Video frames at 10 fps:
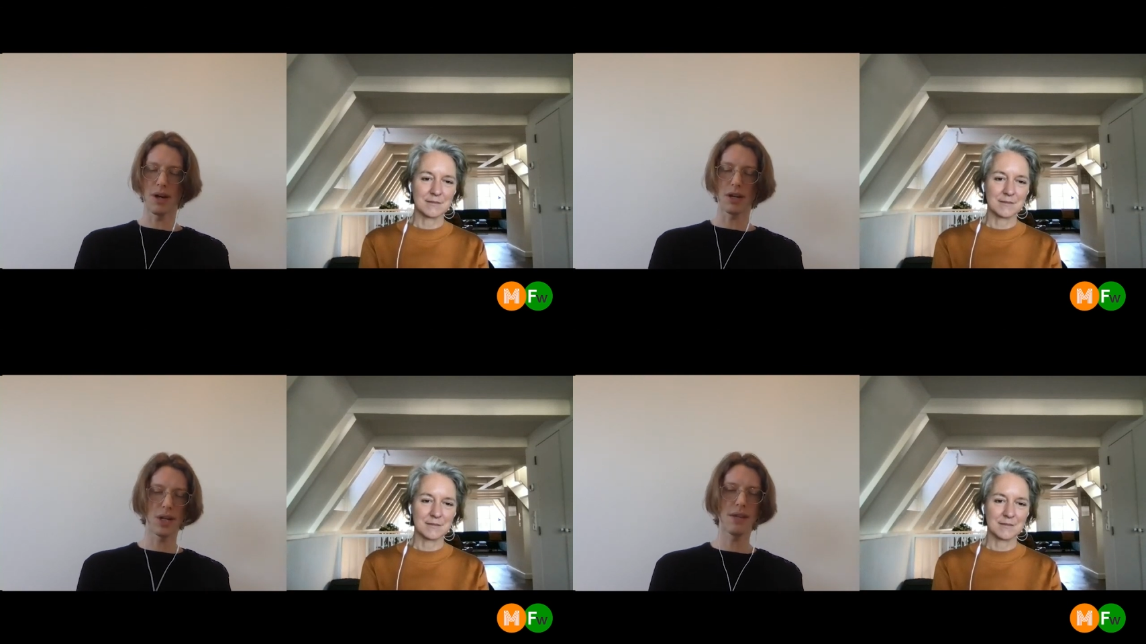
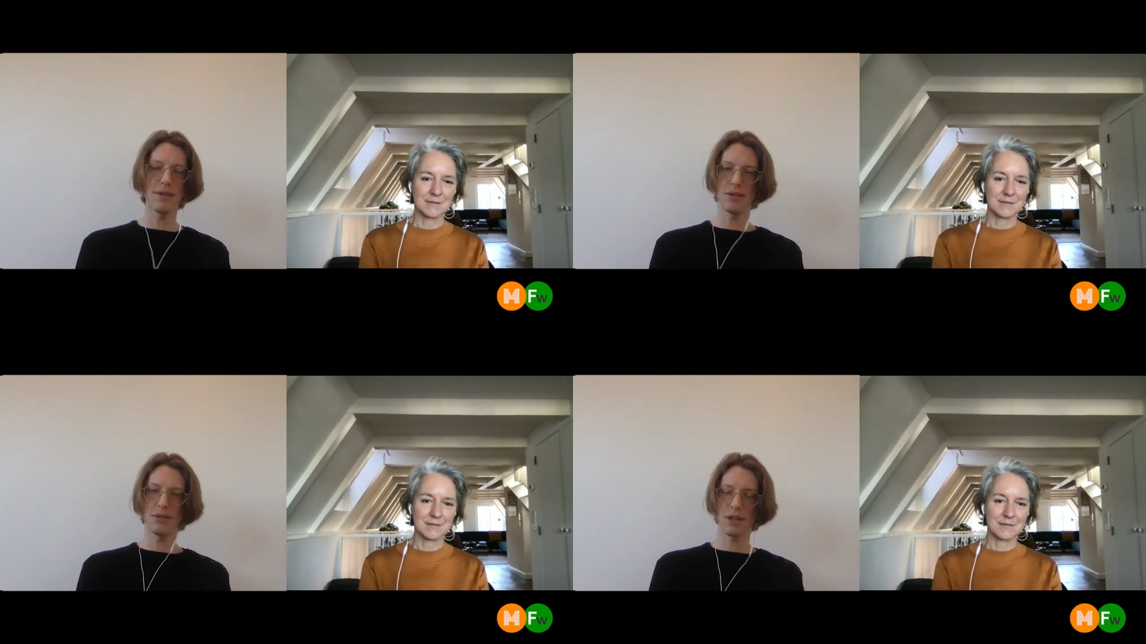
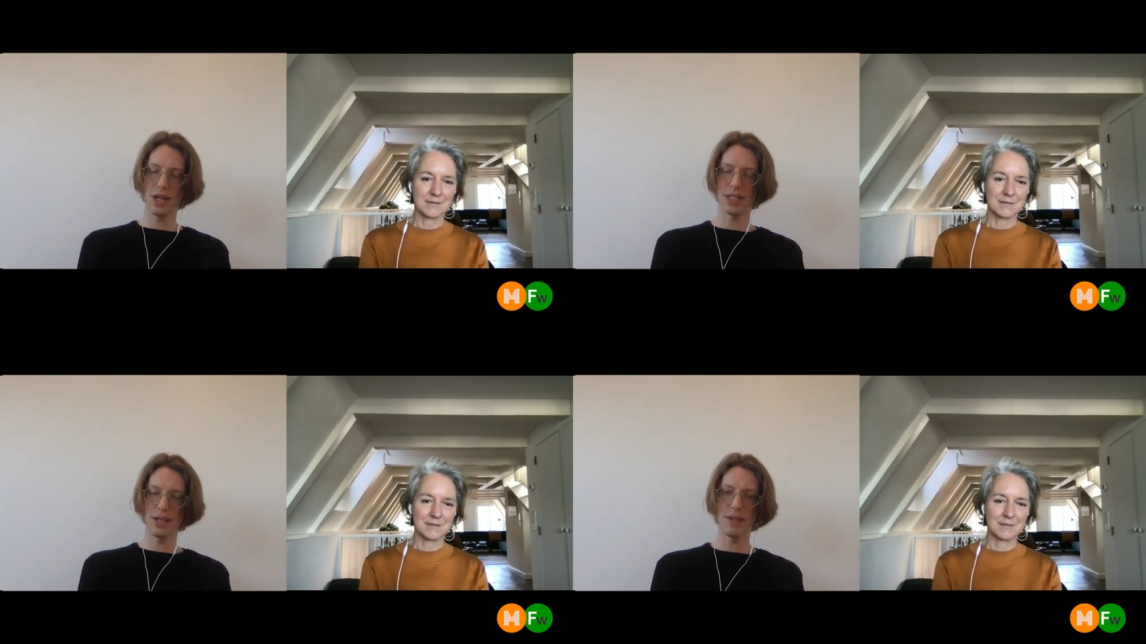
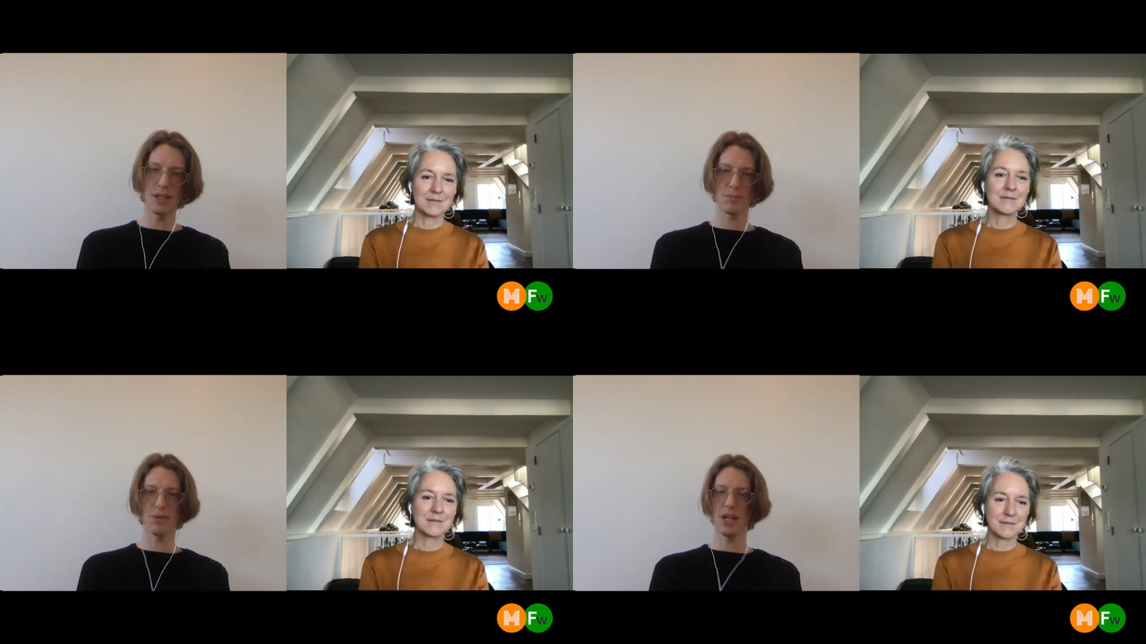Speaker 1: creativity,
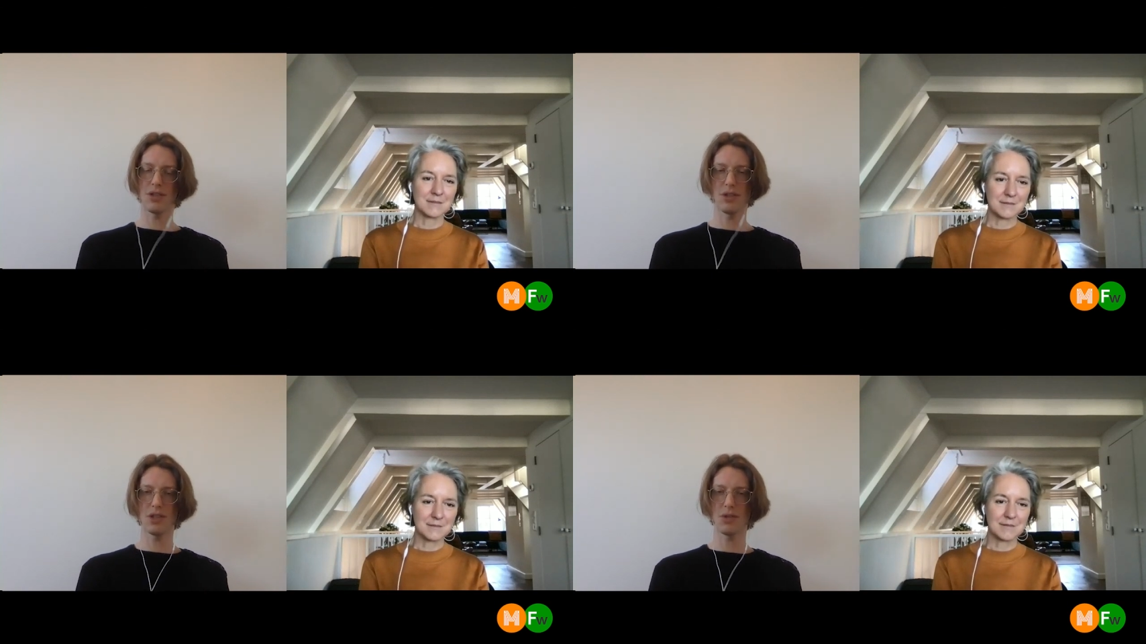
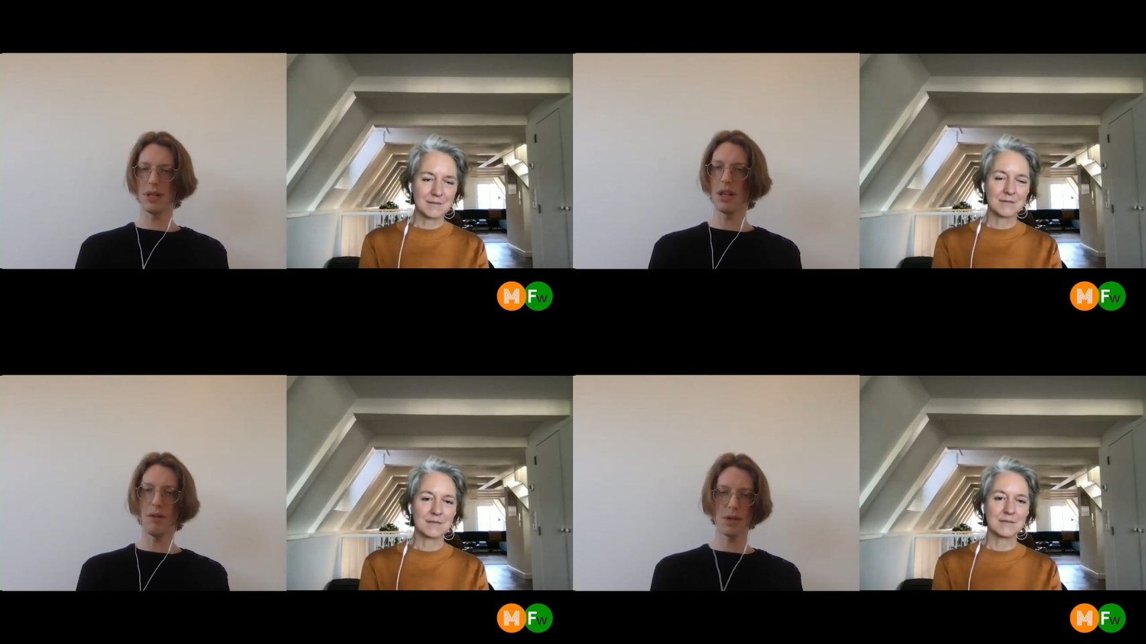inspiration. So we
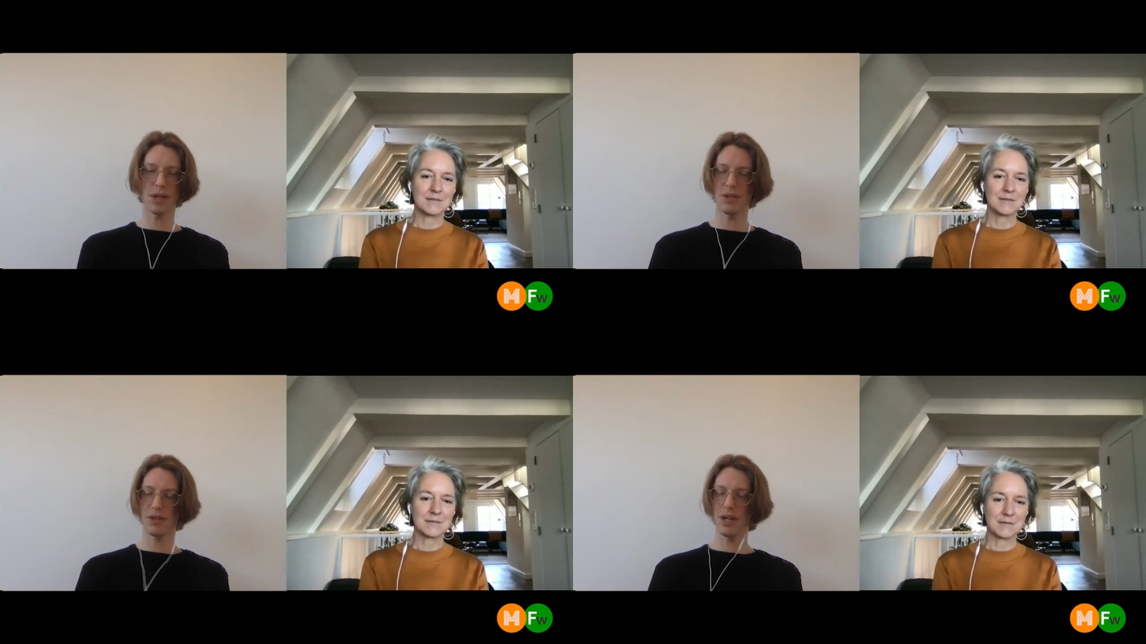love
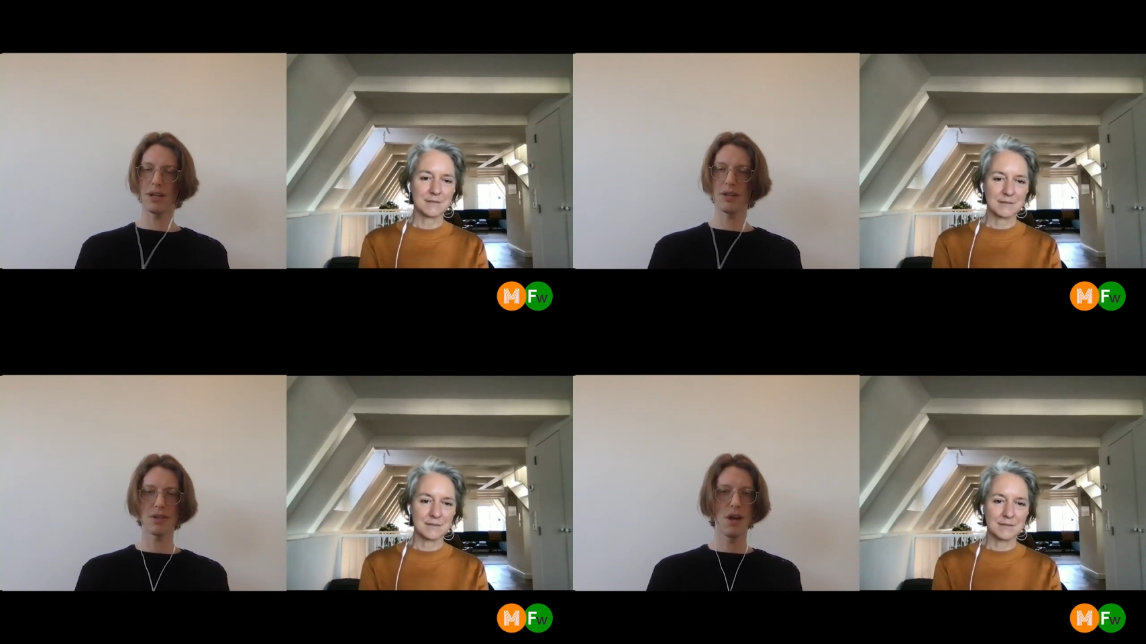working with
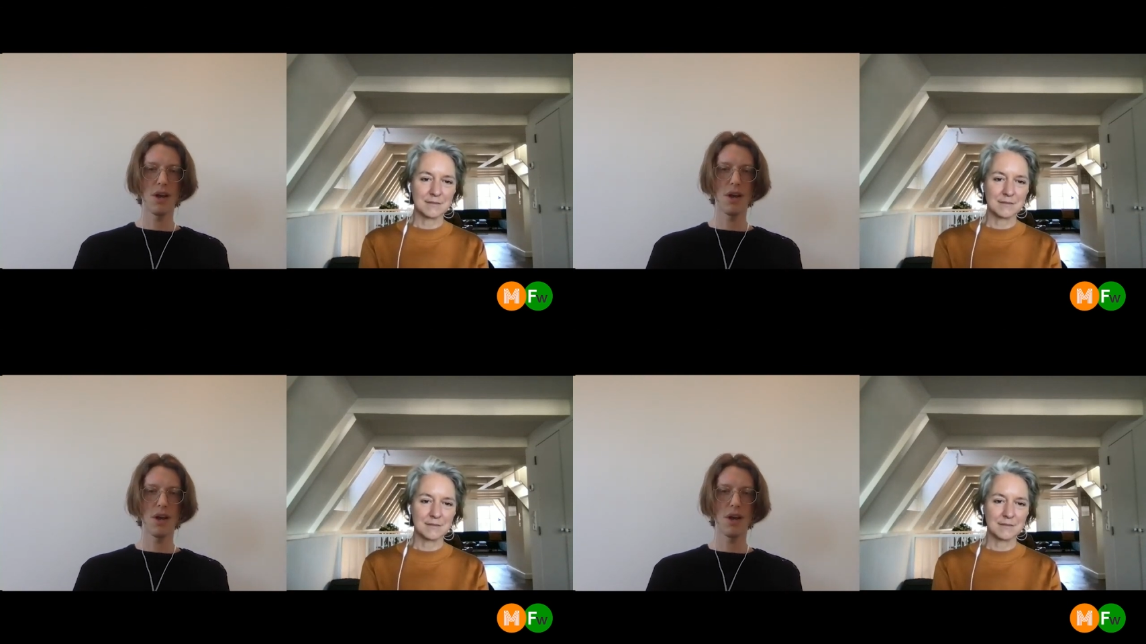creatives.